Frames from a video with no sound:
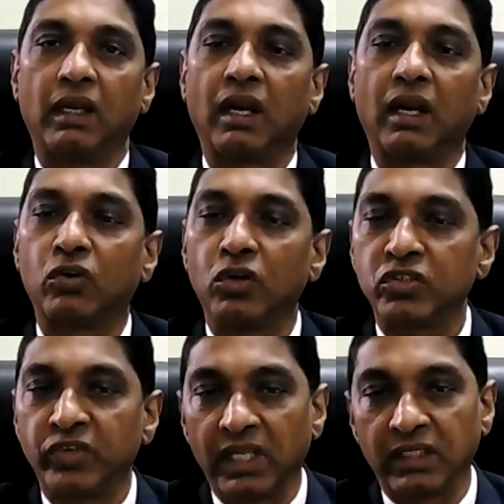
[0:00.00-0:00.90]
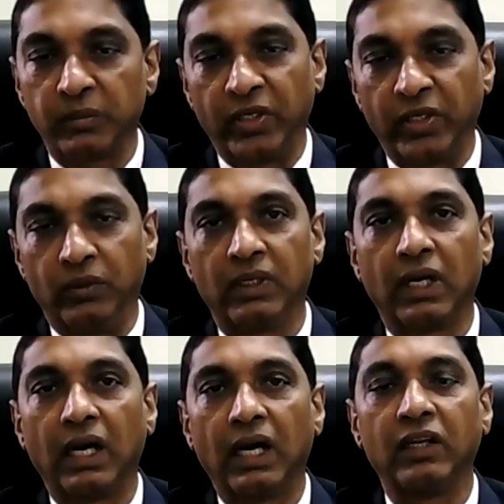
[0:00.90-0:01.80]
across Trinidad and Tobago
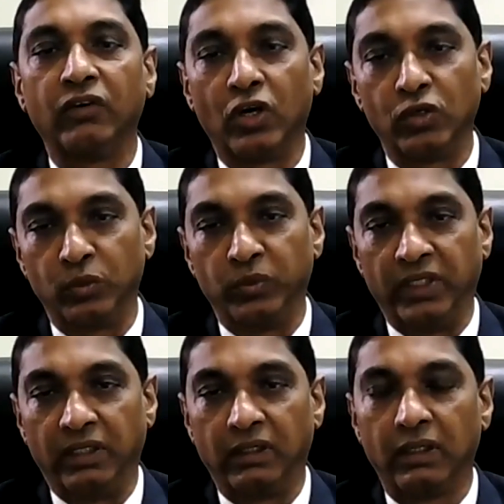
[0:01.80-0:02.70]
and around the world